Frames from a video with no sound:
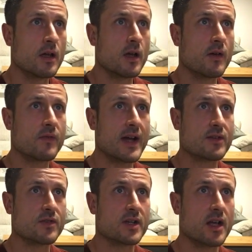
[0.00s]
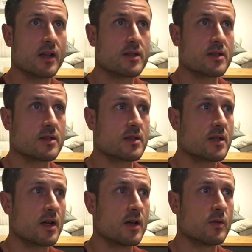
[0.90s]
A factory colour to
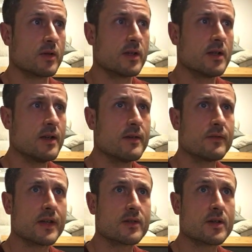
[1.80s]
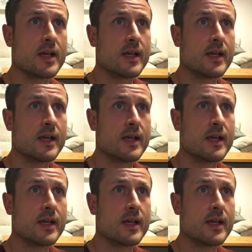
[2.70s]
start with. Hey, factory.